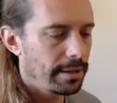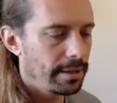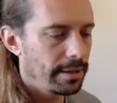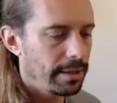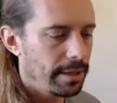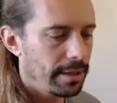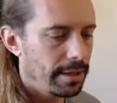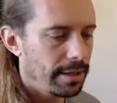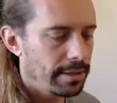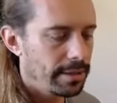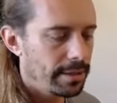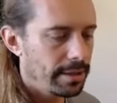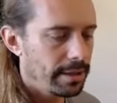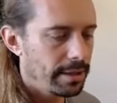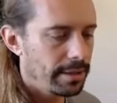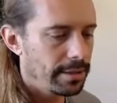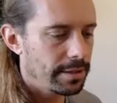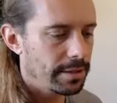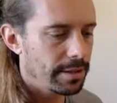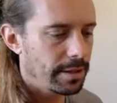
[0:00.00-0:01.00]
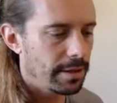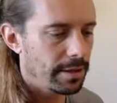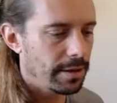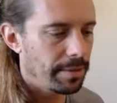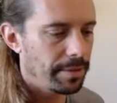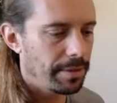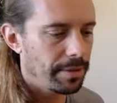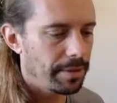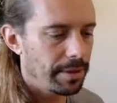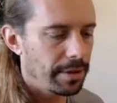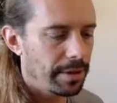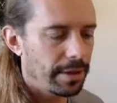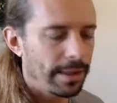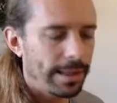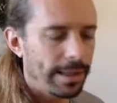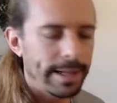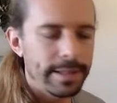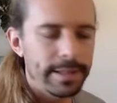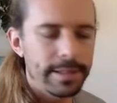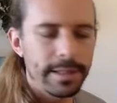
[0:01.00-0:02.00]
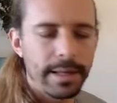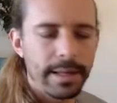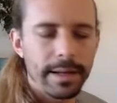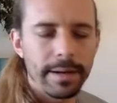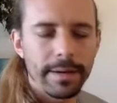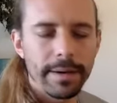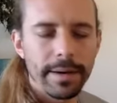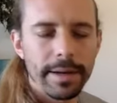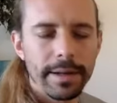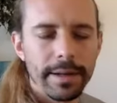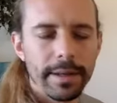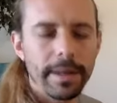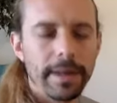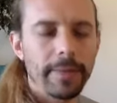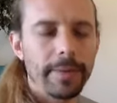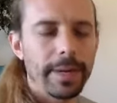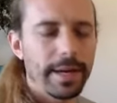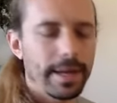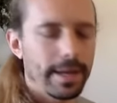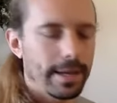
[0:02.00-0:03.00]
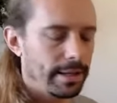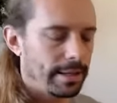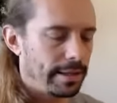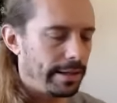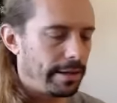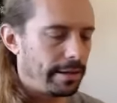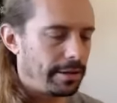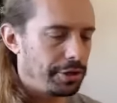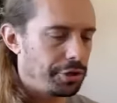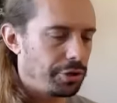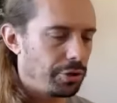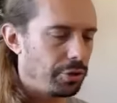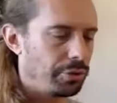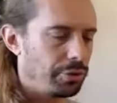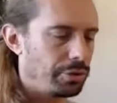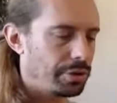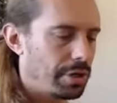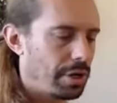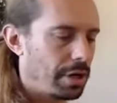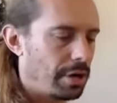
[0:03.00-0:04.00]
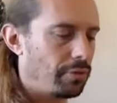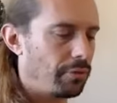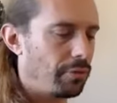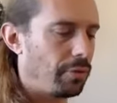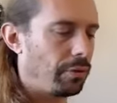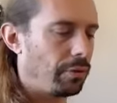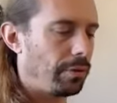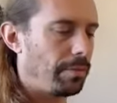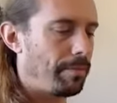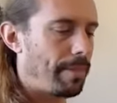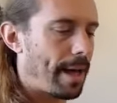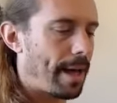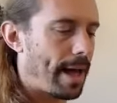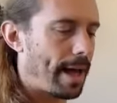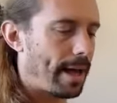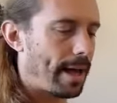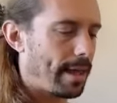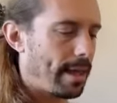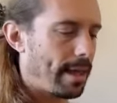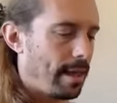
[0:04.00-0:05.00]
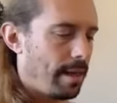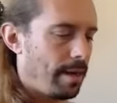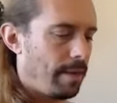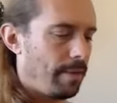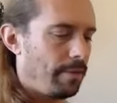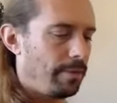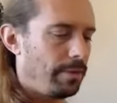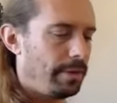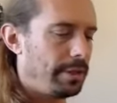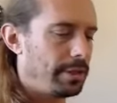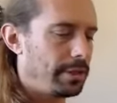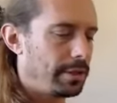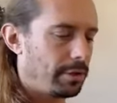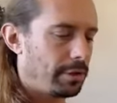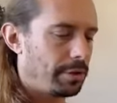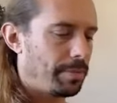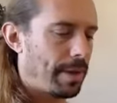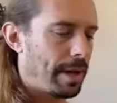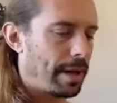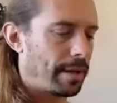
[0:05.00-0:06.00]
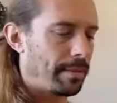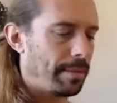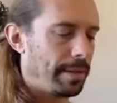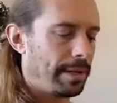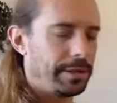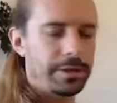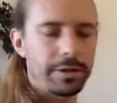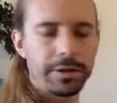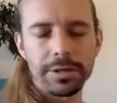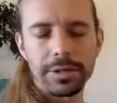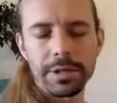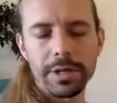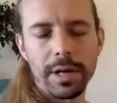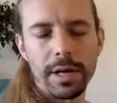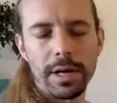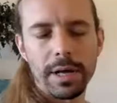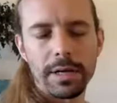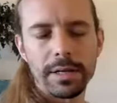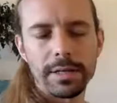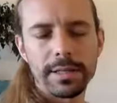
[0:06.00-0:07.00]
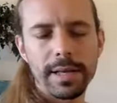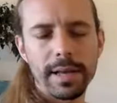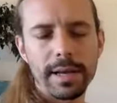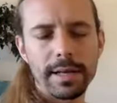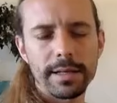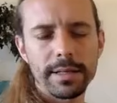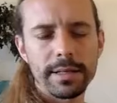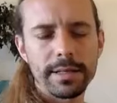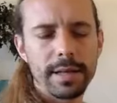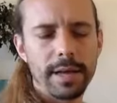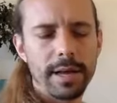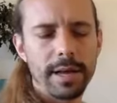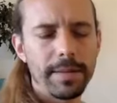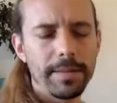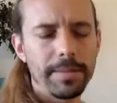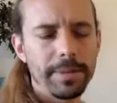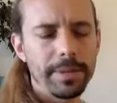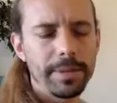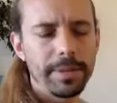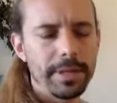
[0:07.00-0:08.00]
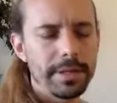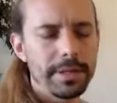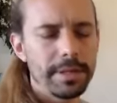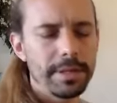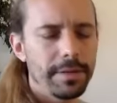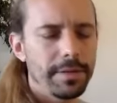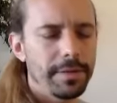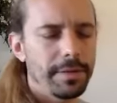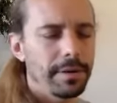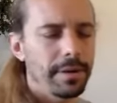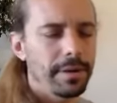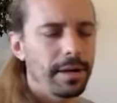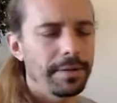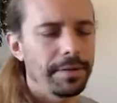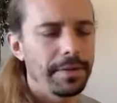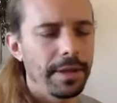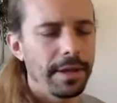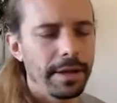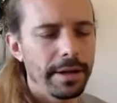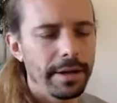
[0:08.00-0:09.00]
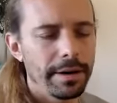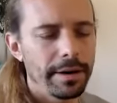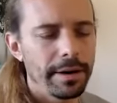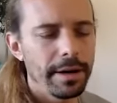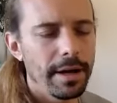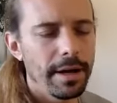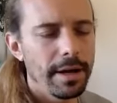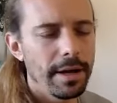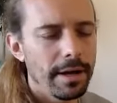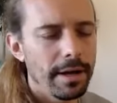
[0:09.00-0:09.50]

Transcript: today's a nice therapeutic class day, all right? And we got to get the shoulders kind of rolling back, release those pec majors. Second side, please, if you're not there,